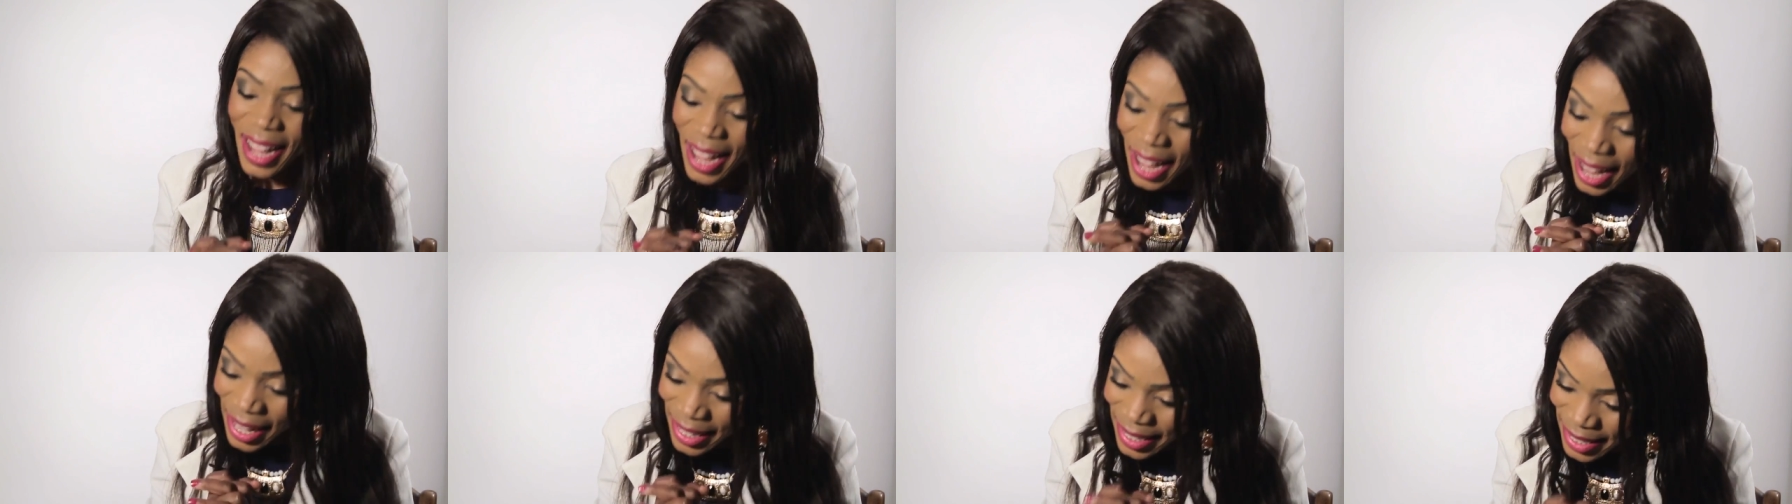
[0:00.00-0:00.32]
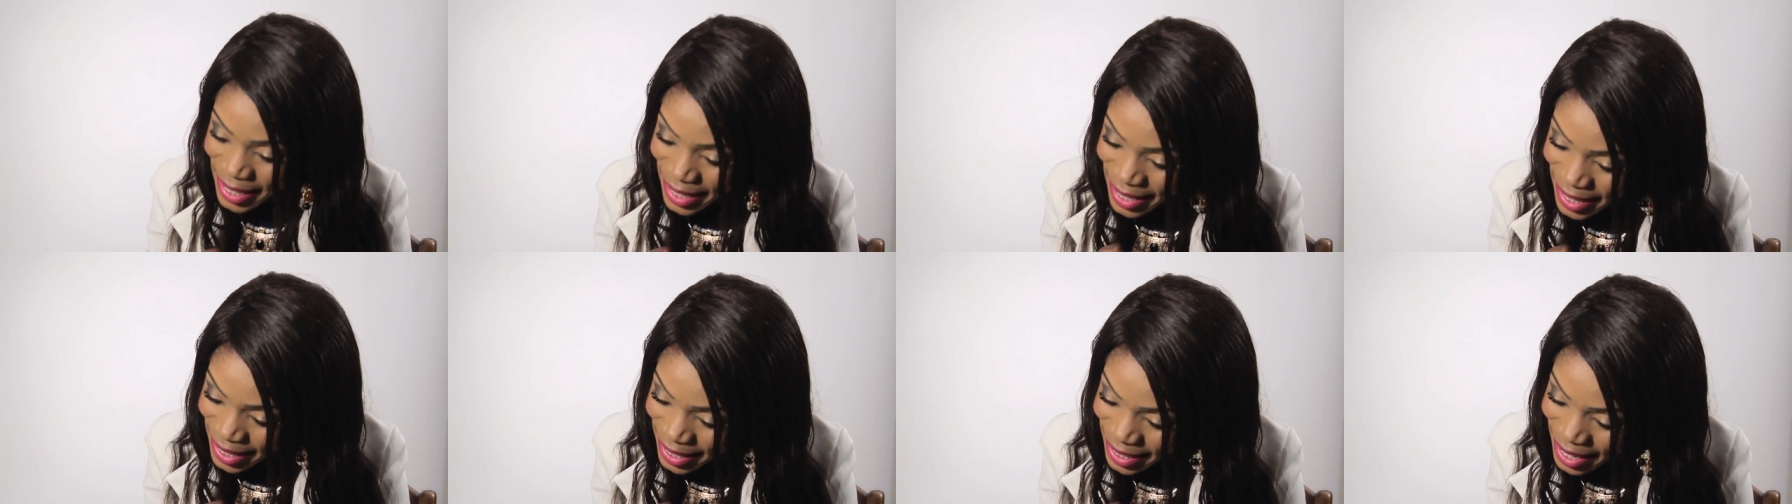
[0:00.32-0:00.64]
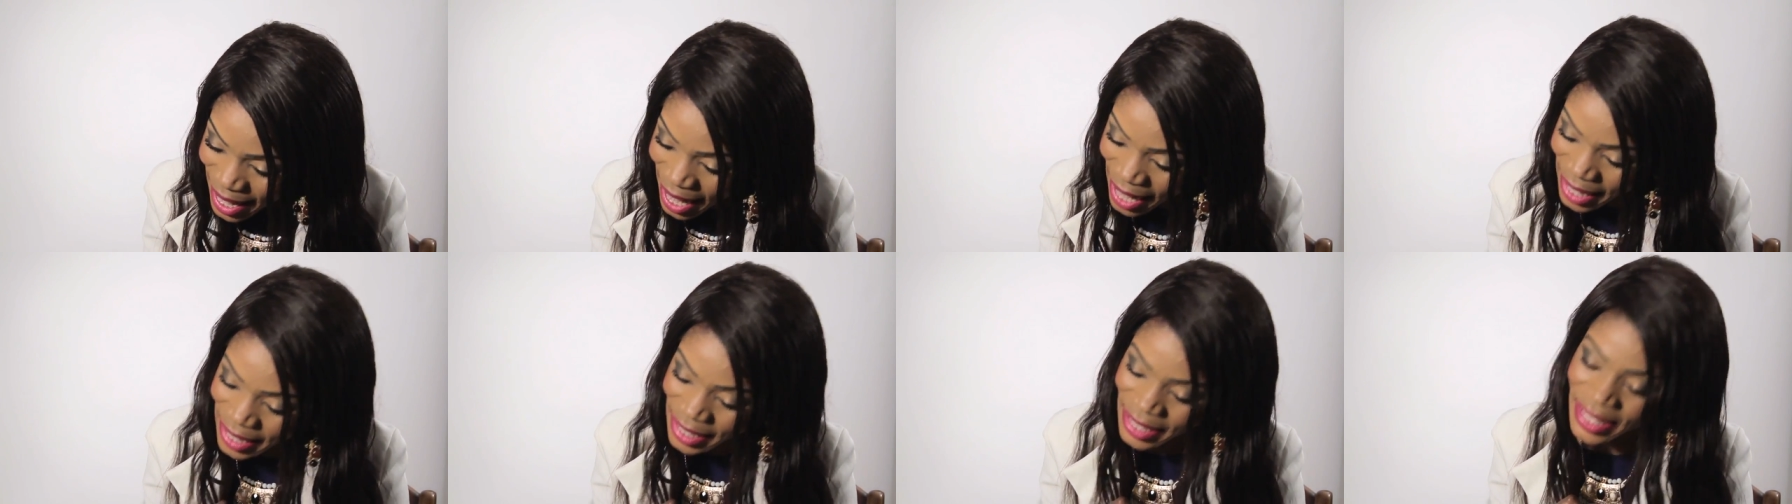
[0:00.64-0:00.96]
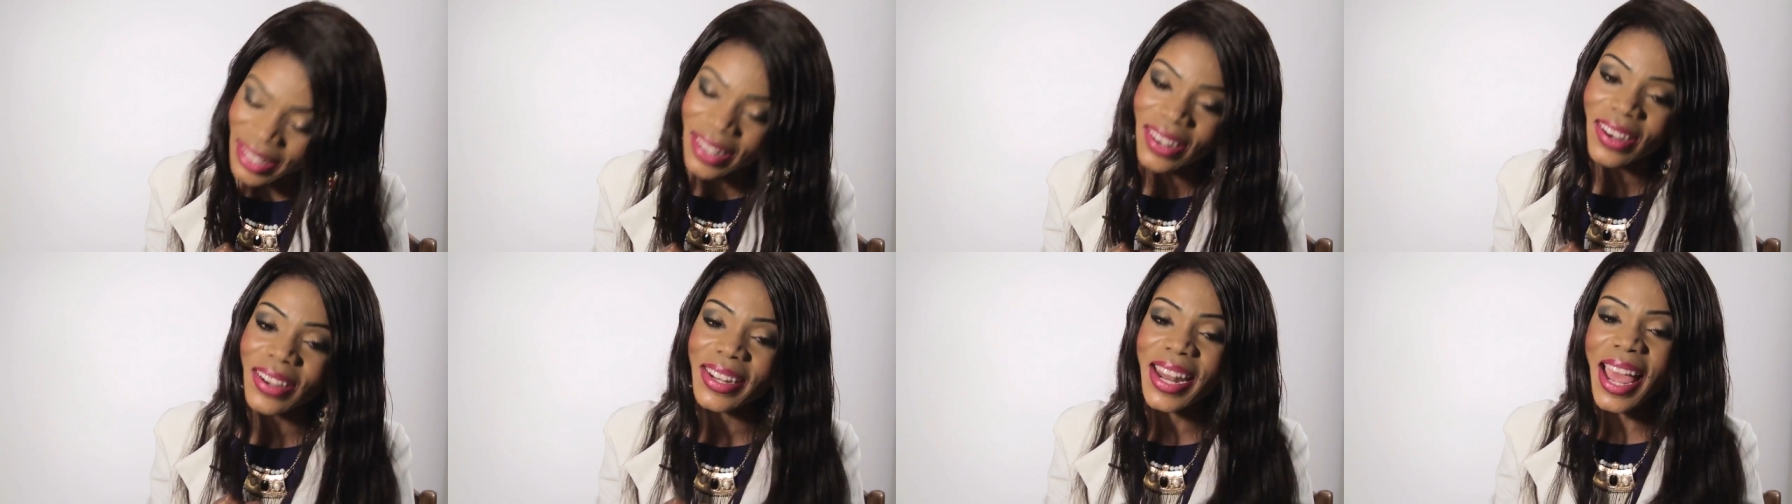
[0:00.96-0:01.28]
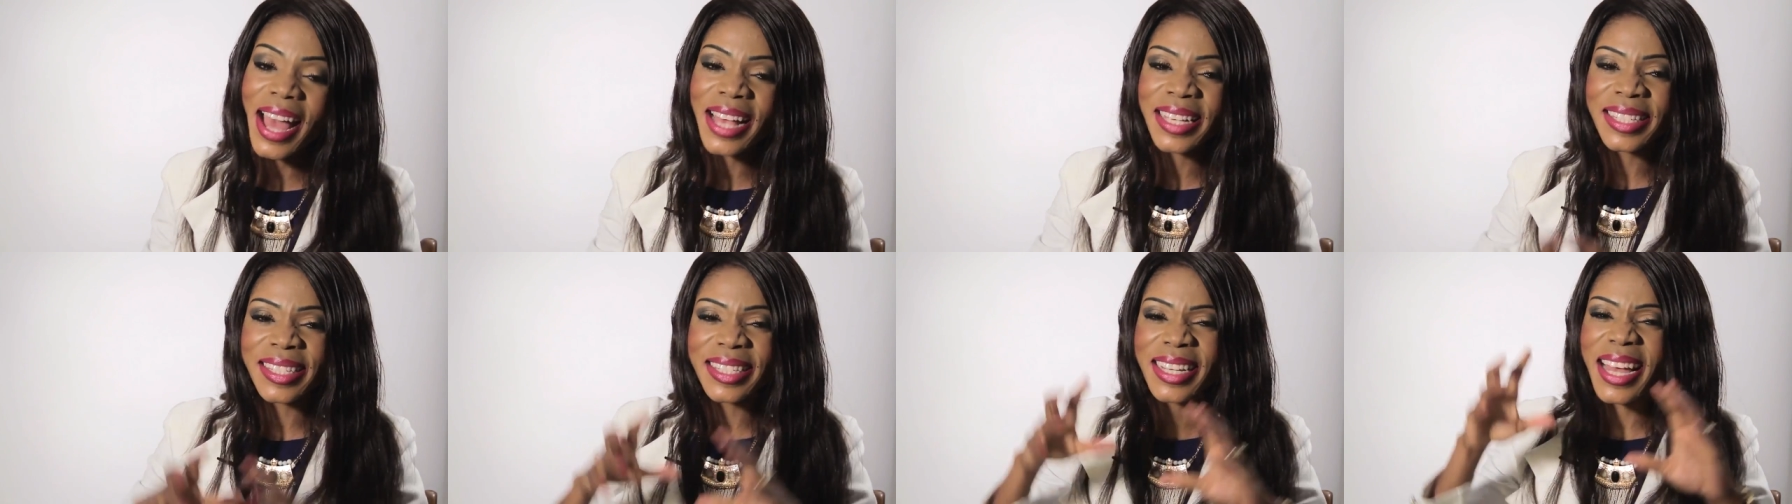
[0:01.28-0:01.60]
understand God
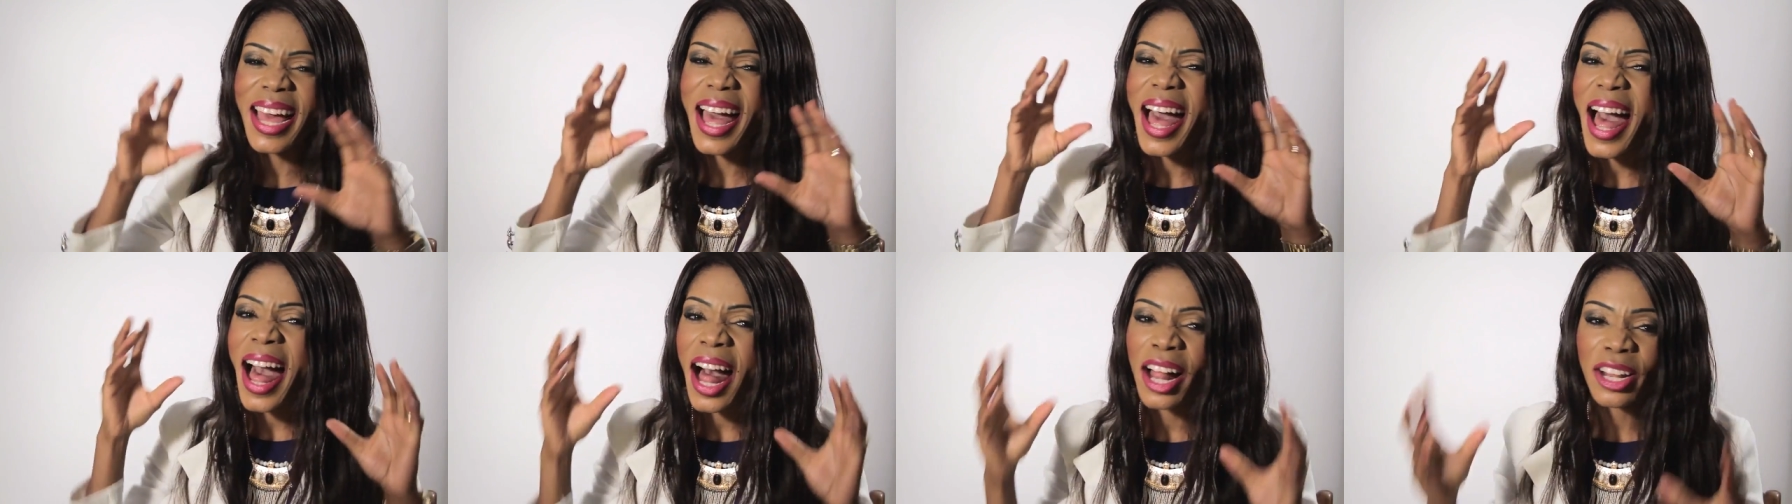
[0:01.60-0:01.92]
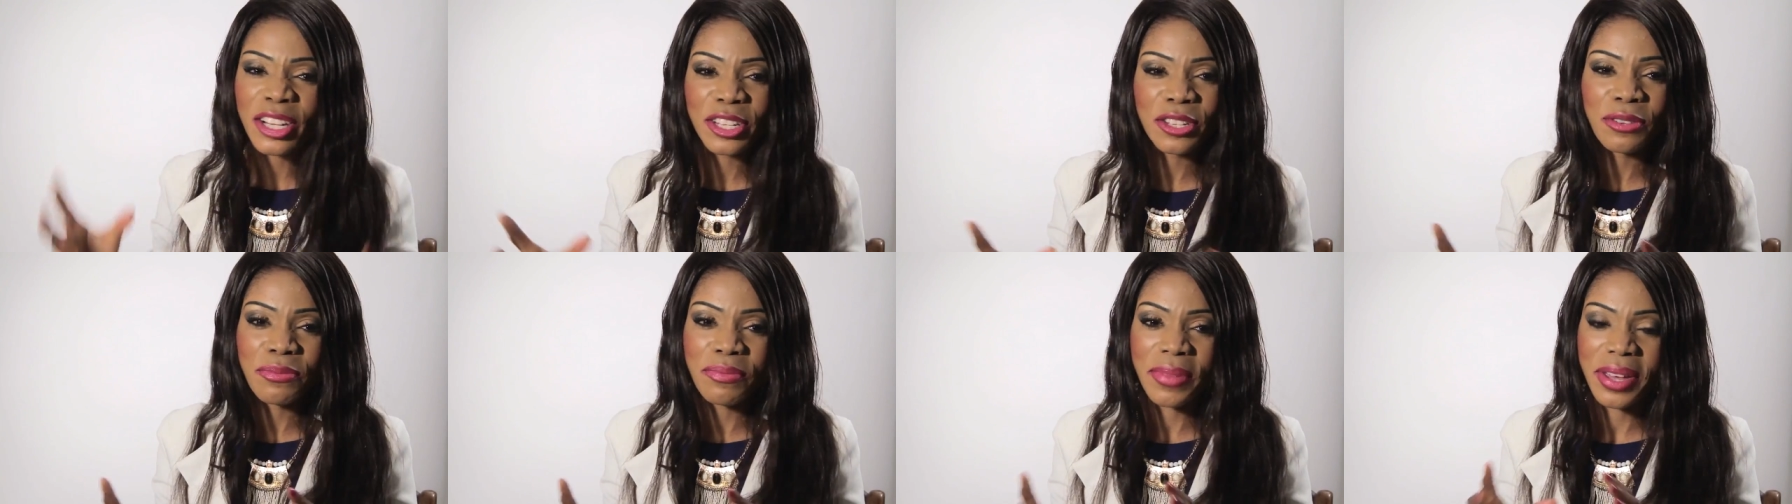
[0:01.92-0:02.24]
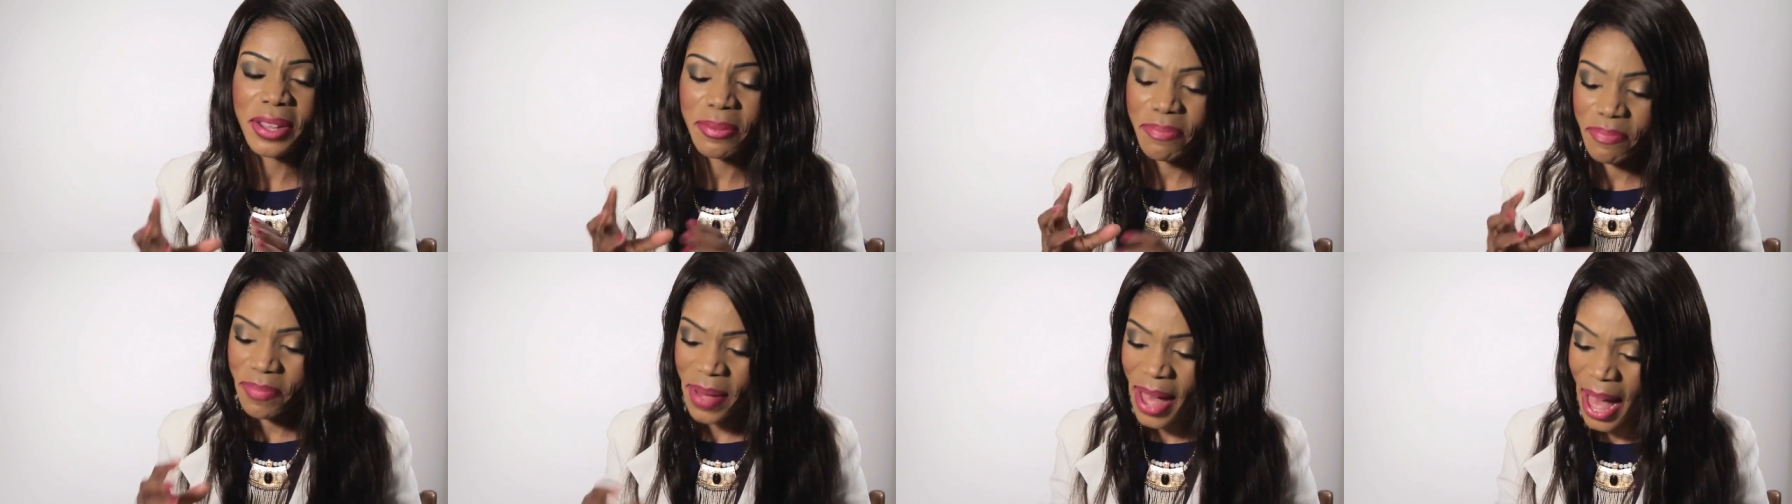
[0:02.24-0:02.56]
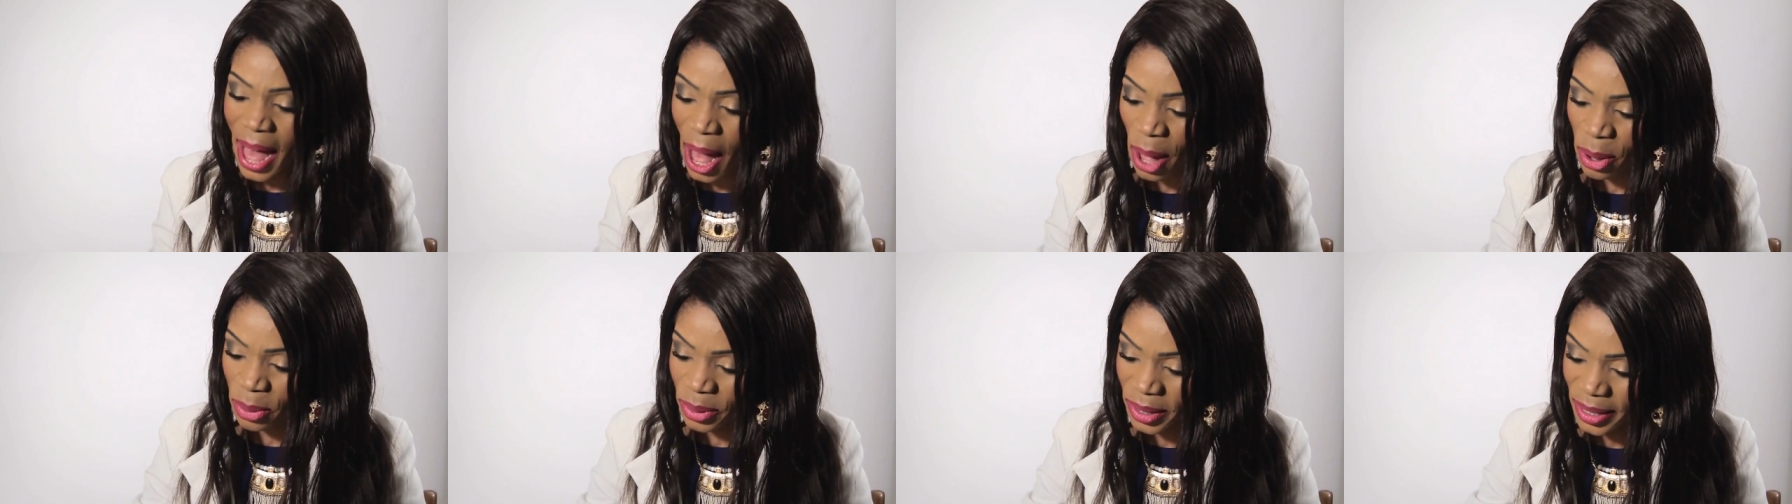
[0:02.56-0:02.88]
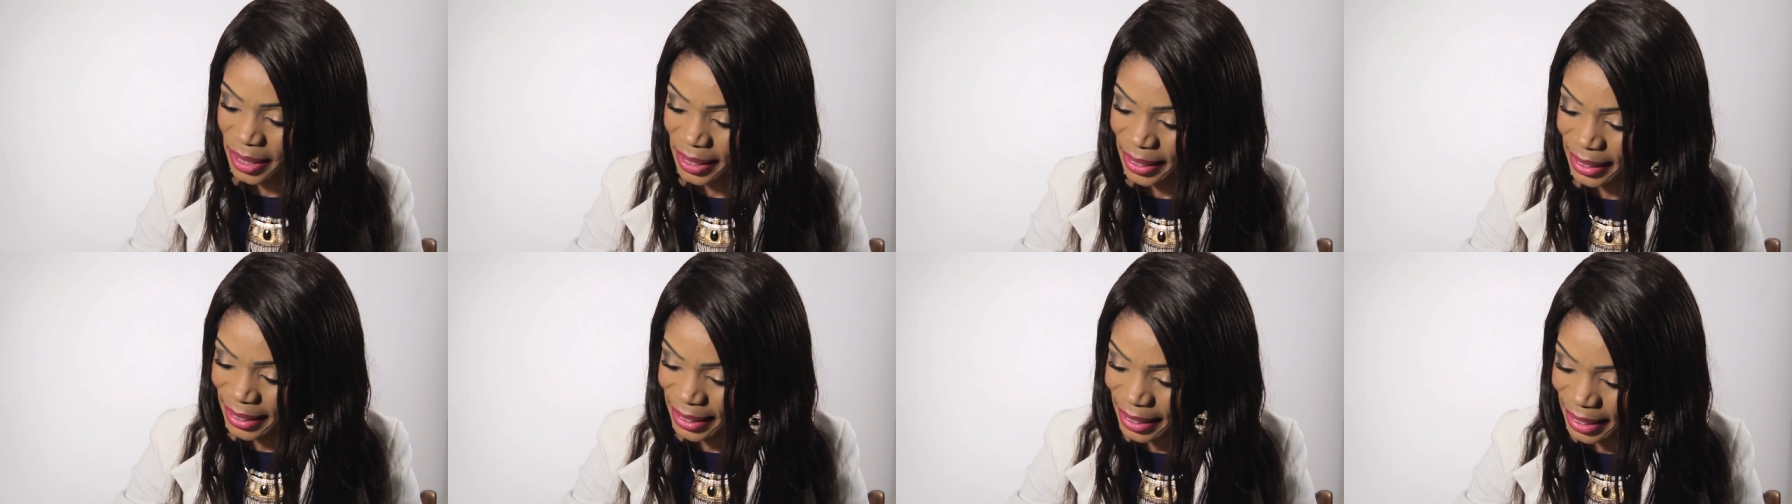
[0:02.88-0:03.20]
as the ultimate
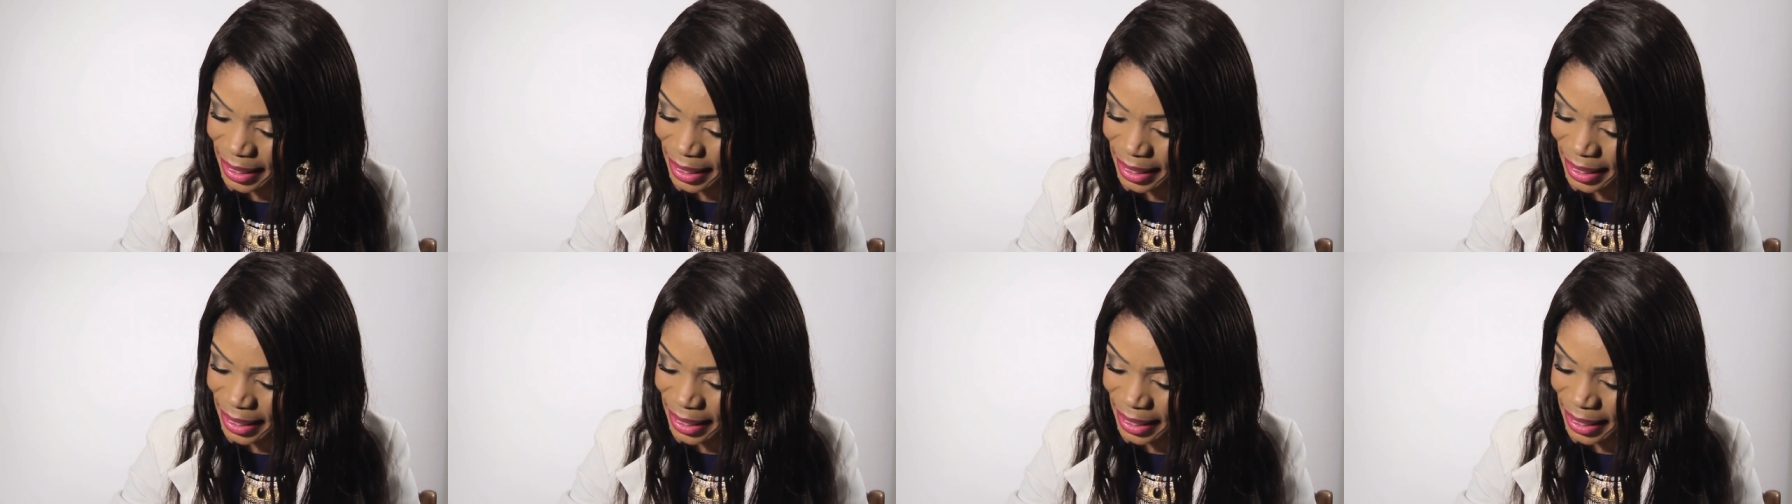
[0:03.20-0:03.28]
power.